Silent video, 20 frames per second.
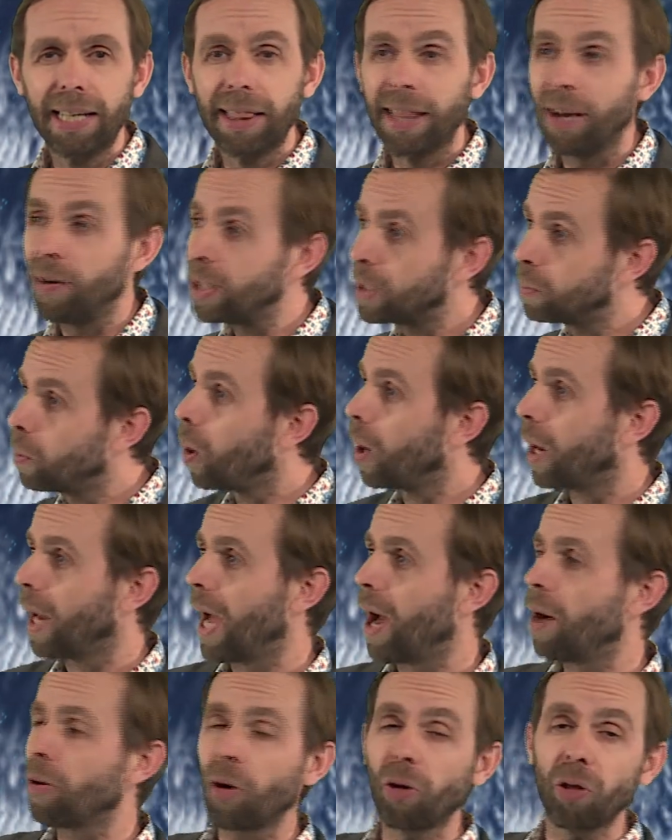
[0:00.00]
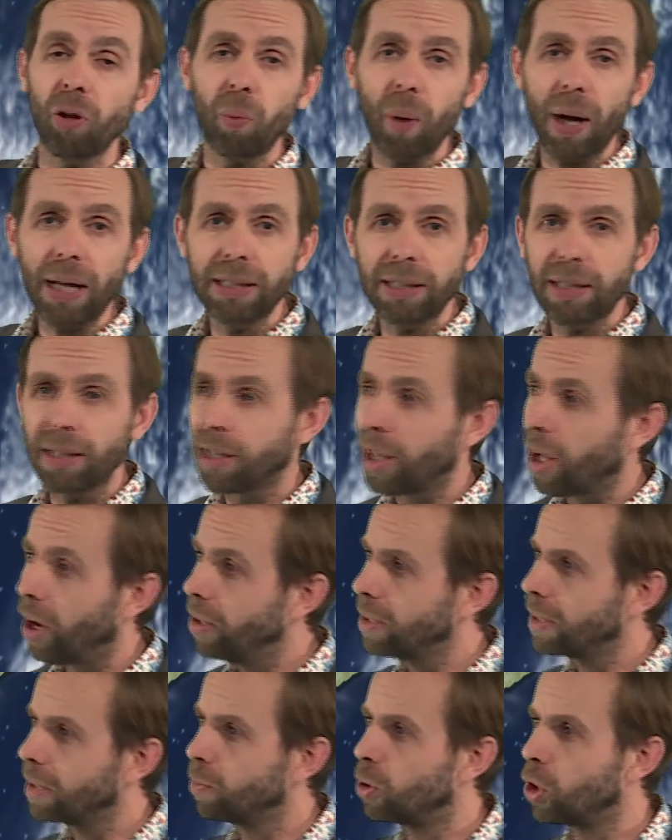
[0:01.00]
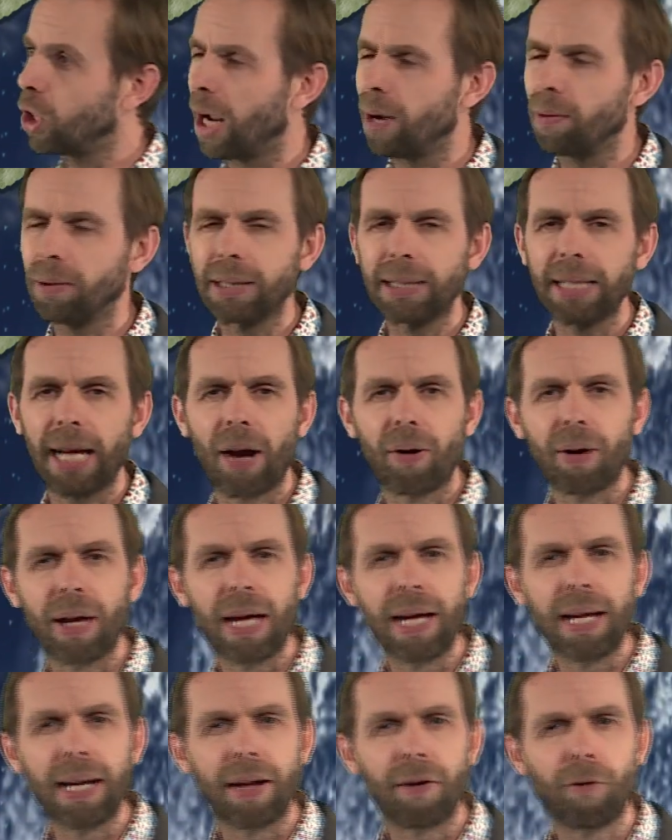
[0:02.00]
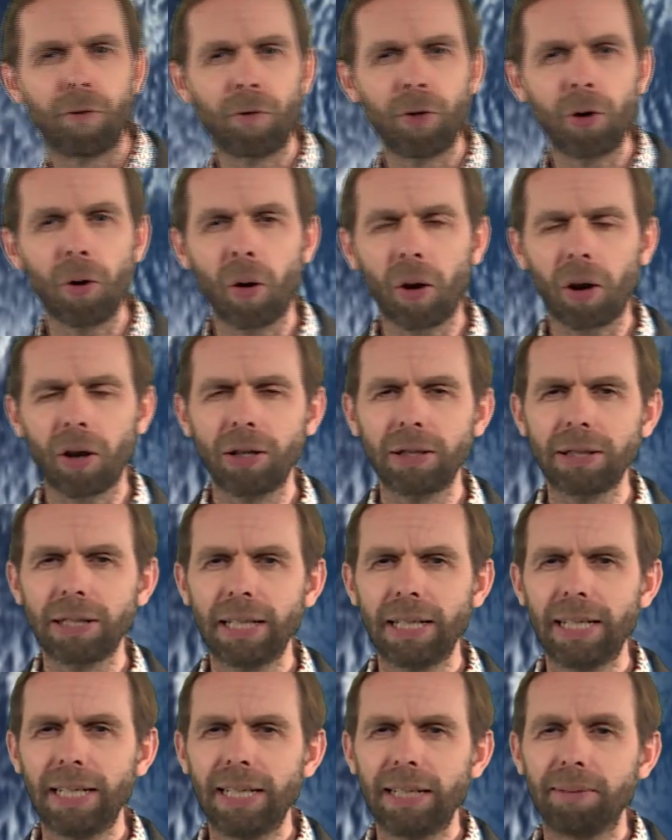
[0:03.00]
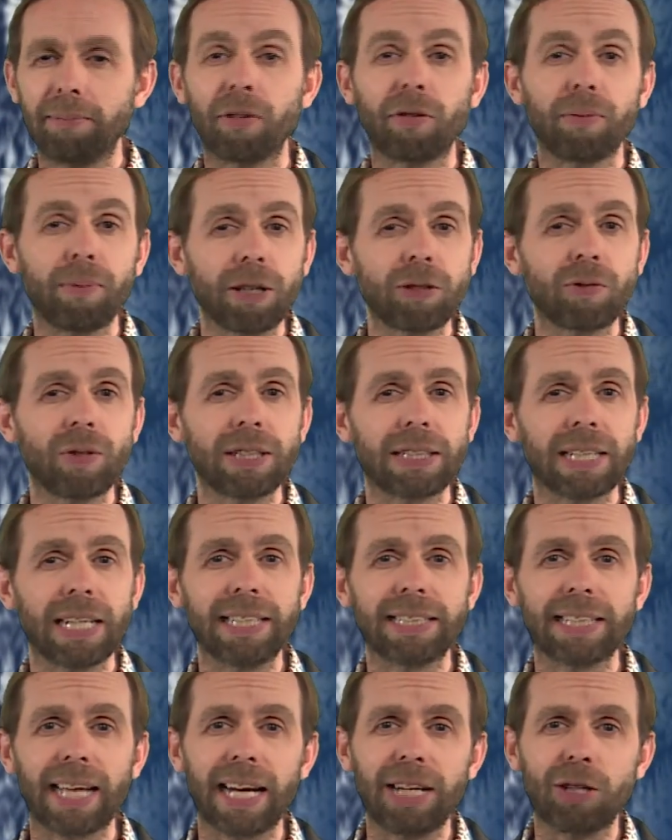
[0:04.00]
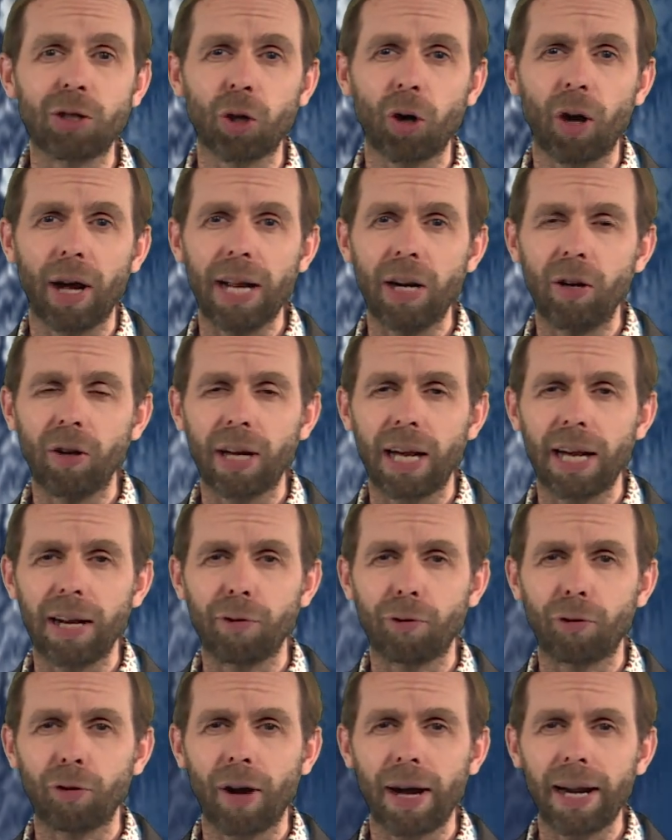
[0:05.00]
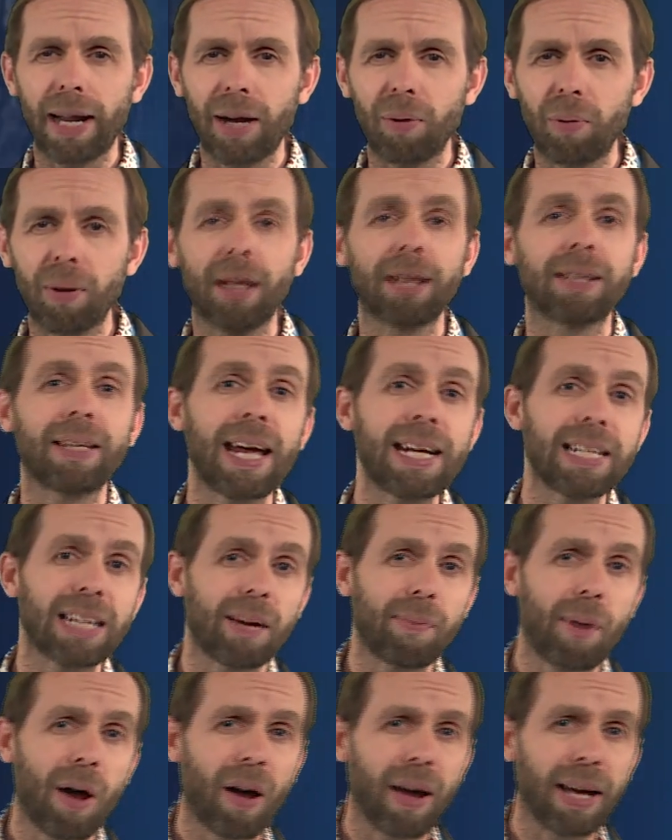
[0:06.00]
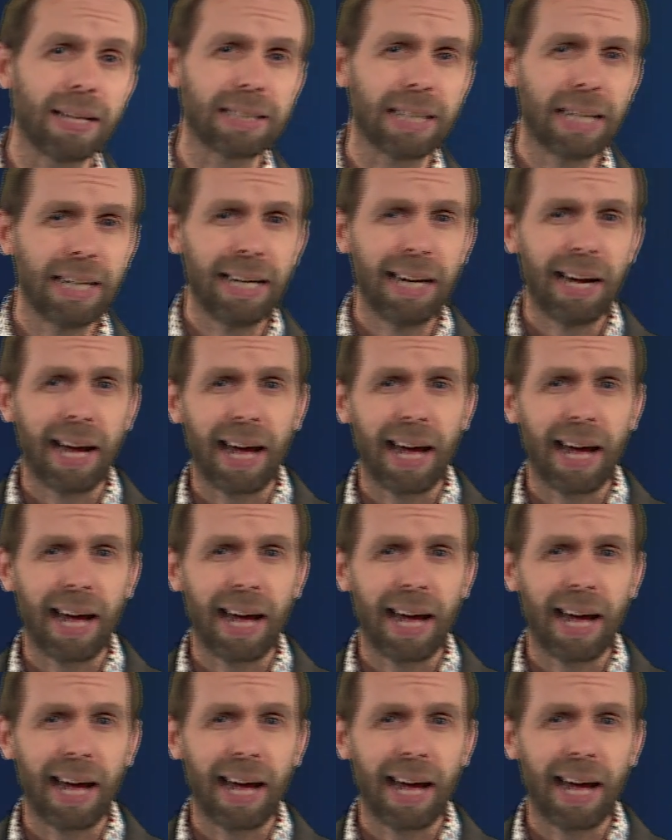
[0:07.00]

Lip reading: There is more cloud on the western coast, some showers down in Fiordland, but for most of us it's a dry looking Friday with our daytime highs